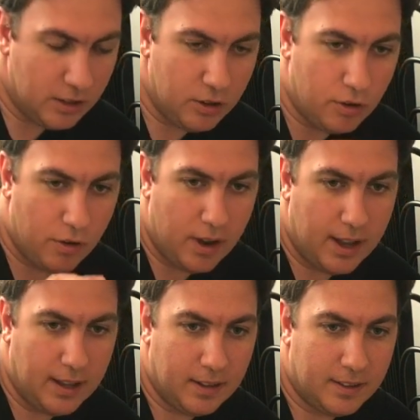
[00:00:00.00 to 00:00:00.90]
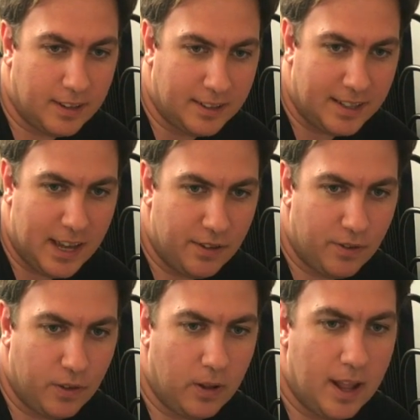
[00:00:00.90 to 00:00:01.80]
to create a
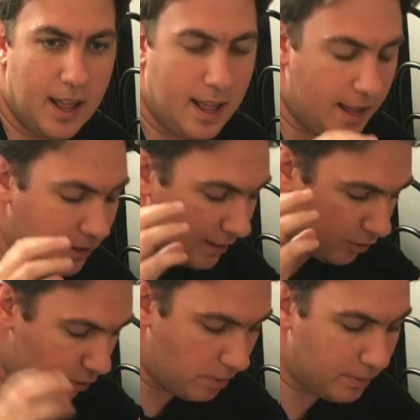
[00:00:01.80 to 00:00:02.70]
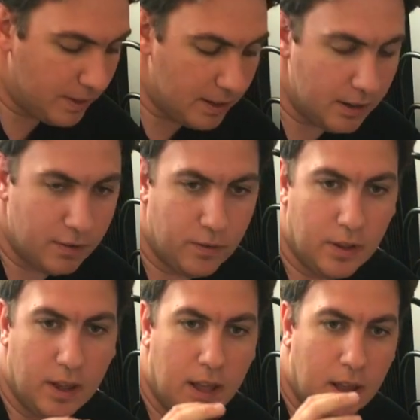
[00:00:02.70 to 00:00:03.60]
successful and disruptive